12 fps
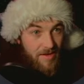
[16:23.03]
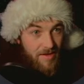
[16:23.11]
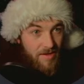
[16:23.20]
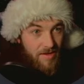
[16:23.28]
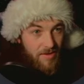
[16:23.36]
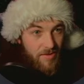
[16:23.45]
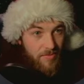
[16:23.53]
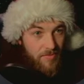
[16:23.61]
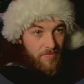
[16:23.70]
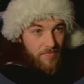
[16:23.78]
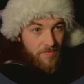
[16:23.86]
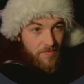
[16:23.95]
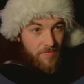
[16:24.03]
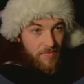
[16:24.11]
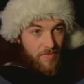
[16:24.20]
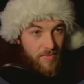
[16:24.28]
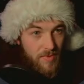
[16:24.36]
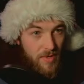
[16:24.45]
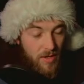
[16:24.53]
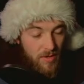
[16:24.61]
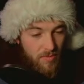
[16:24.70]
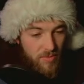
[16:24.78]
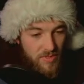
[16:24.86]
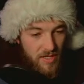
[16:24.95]

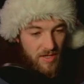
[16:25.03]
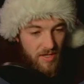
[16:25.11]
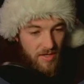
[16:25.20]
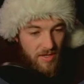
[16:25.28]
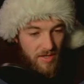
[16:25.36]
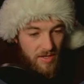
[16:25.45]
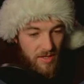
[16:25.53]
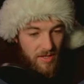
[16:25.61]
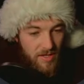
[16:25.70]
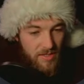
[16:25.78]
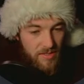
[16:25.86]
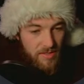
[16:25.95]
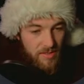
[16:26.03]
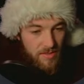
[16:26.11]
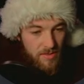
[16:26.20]
Octopus at an index.